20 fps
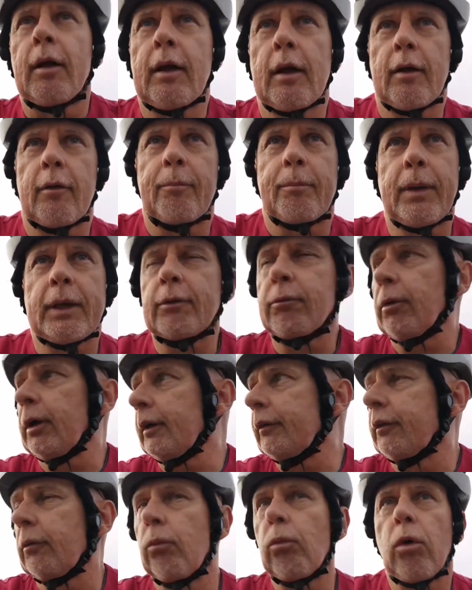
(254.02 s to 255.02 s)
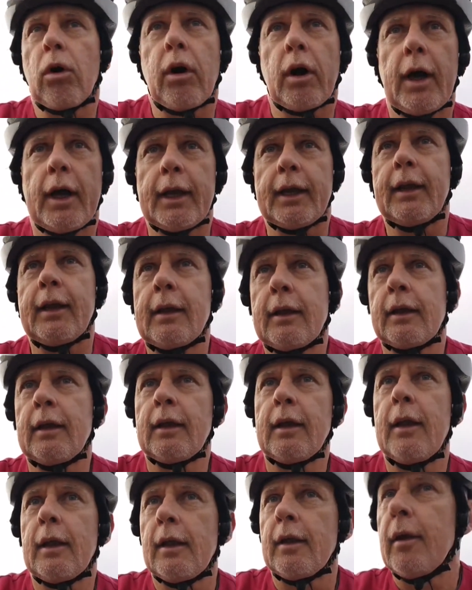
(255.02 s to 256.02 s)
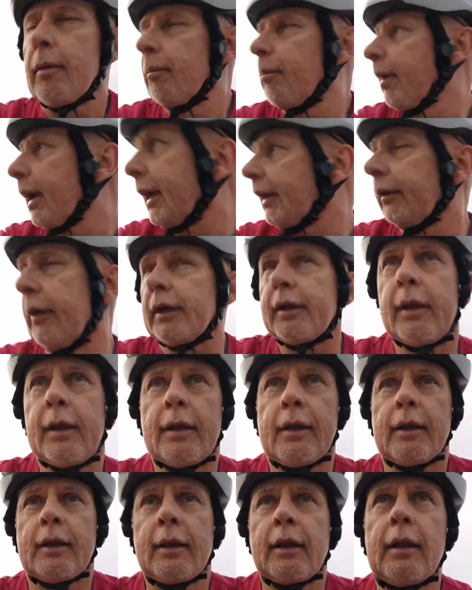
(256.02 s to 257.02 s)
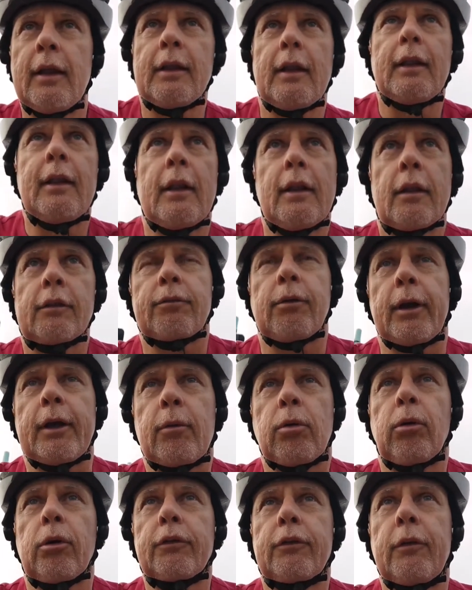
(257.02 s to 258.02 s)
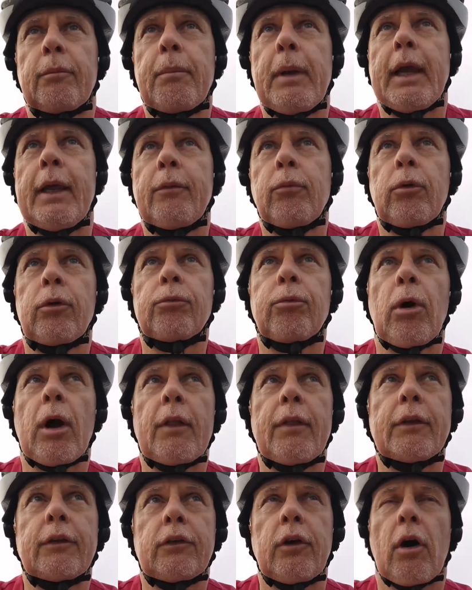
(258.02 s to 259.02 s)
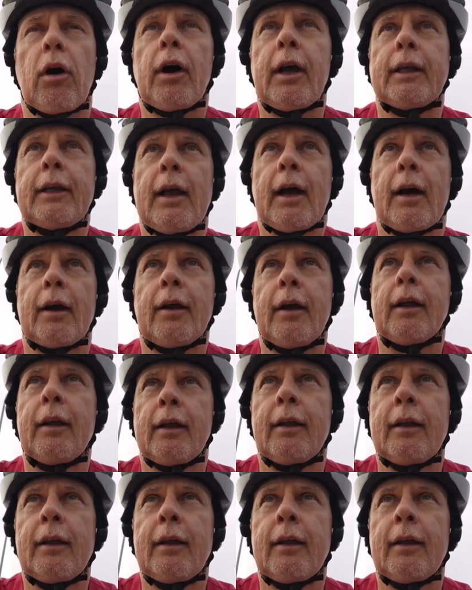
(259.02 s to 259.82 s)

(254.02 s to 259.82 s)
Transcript: a big reason why men, 3/4 of men would rather die young.